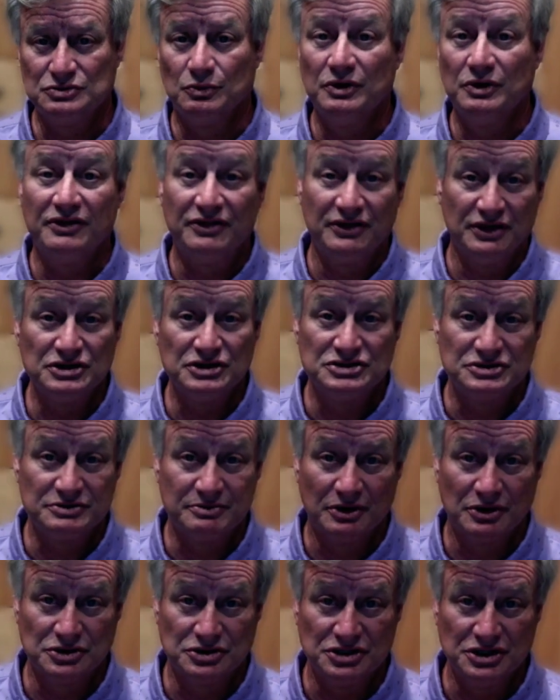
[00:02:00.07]
within
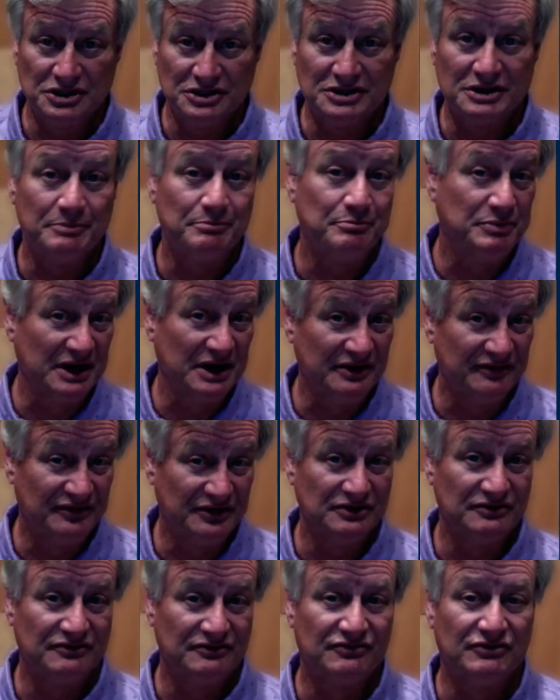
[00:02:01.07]
Smartsheet that
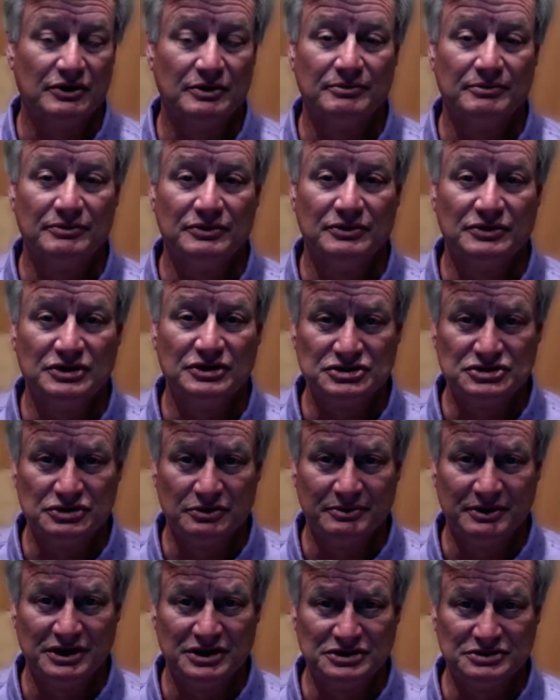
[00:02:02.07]
benefit from these
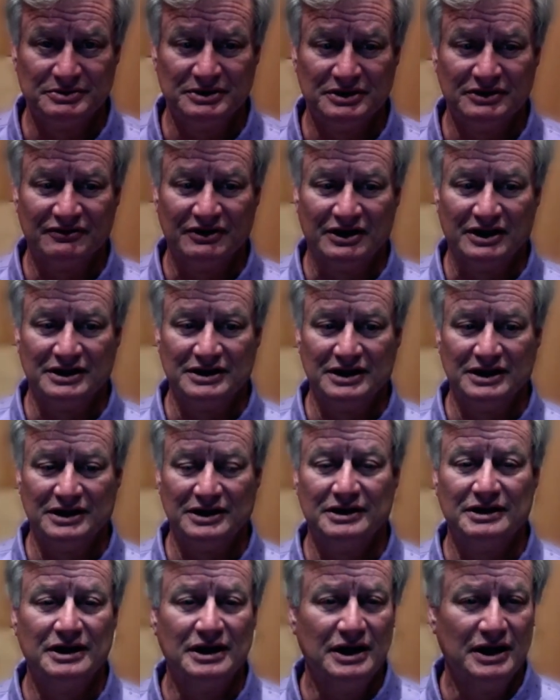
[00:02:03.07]
domains being
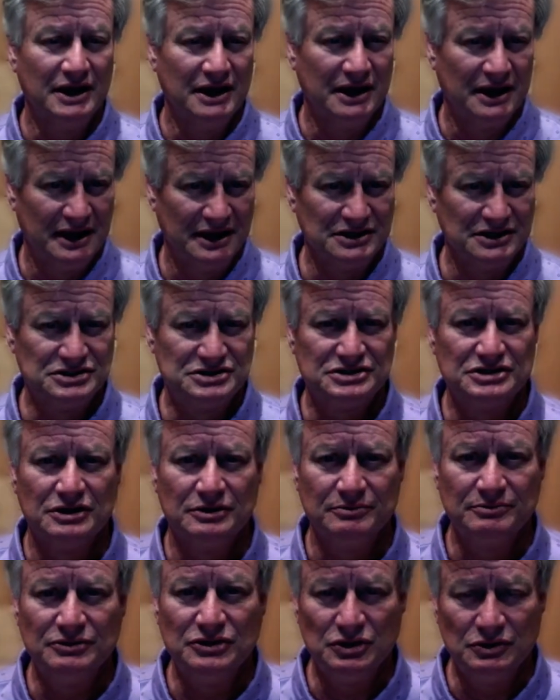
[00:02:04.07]
validated, and
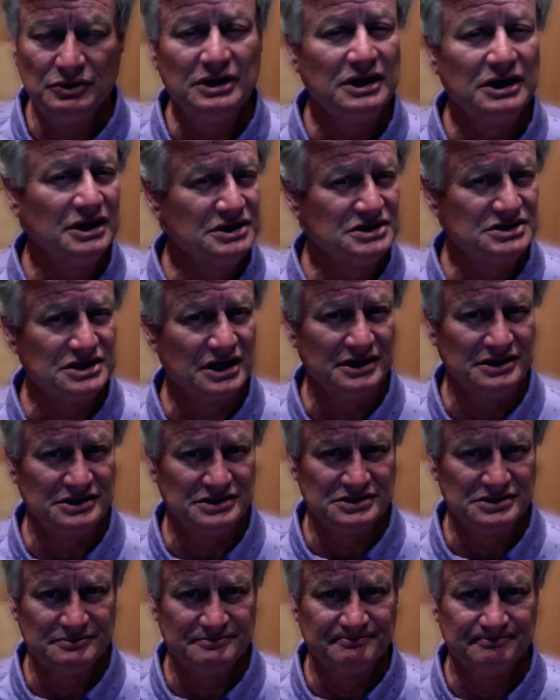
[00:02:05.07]
some unique
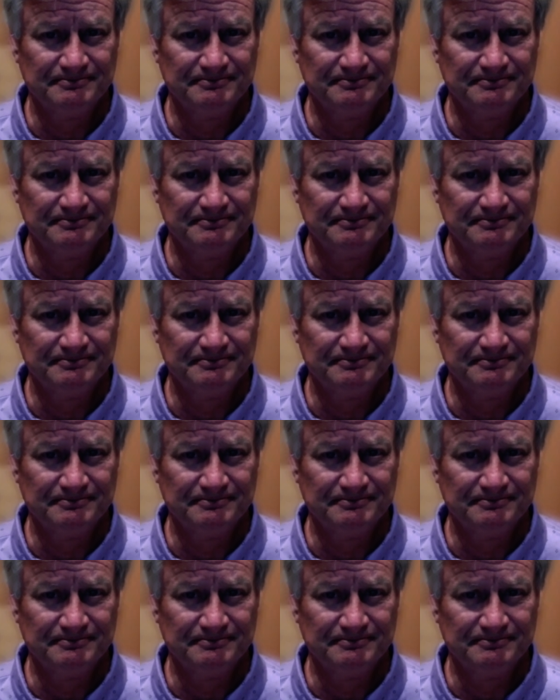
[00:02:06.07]
insights.